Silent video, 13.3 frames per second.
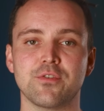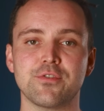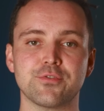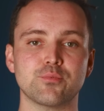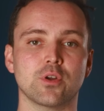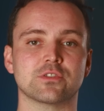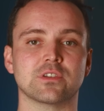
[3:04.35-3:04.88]

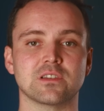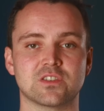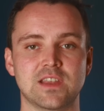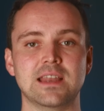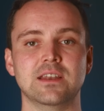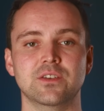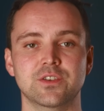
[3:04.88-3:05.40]
throttle
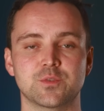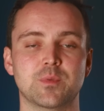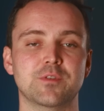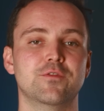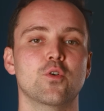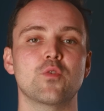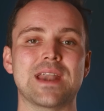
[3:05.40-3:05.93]
senders
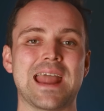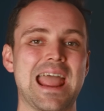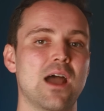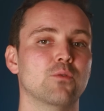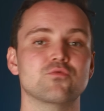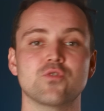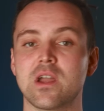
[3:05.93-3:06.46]
before an
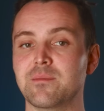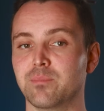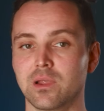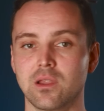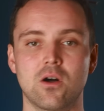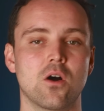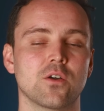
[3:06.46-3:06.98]
outright
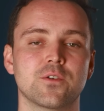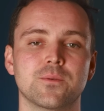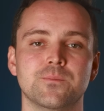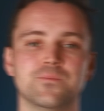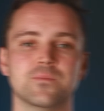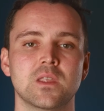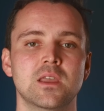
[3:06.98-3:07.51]
block.
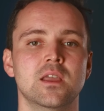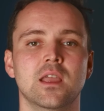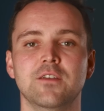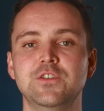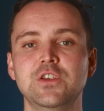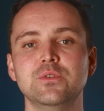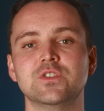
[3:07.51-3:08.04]

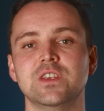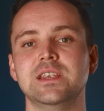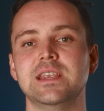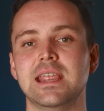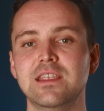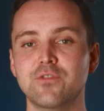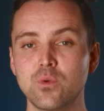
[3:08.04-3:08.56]
If you
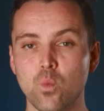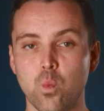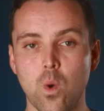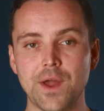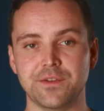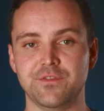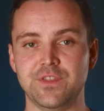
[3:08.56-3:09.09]
see even
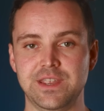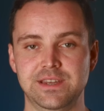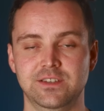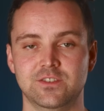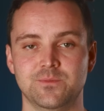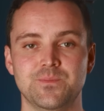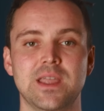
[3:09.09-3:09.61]
one of
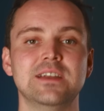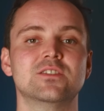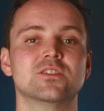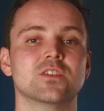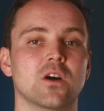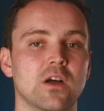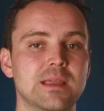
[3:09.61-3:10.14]
these,
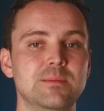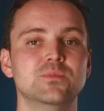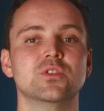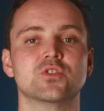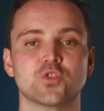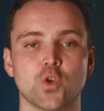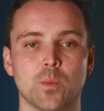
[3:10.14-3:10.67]
it's time
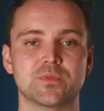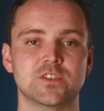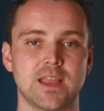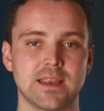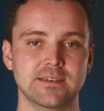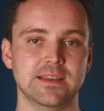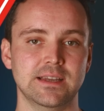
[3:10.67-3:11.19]
to stop
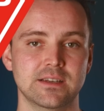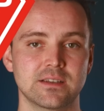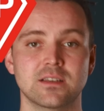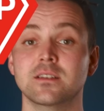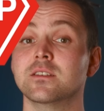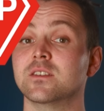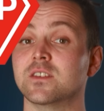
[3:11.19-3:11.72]
sending.
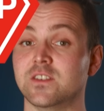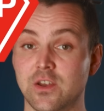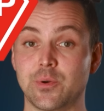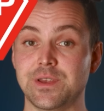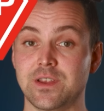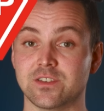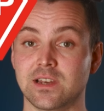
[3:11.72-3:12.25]

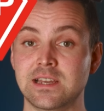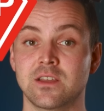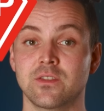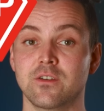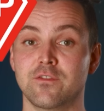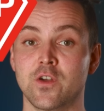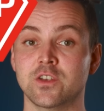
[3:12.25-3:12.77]
Seriously,
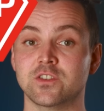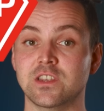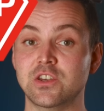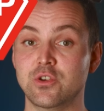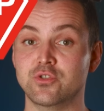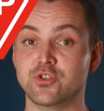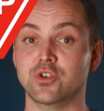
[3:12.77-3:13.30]
the first
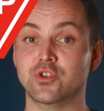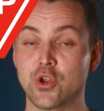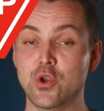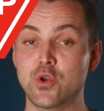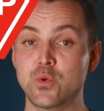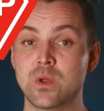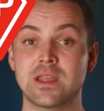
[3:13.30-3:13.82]
thing you should
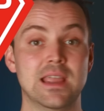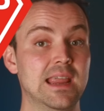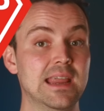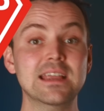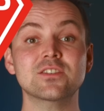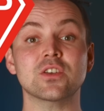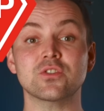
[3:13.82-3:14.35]
do
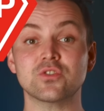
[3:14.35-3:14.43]
is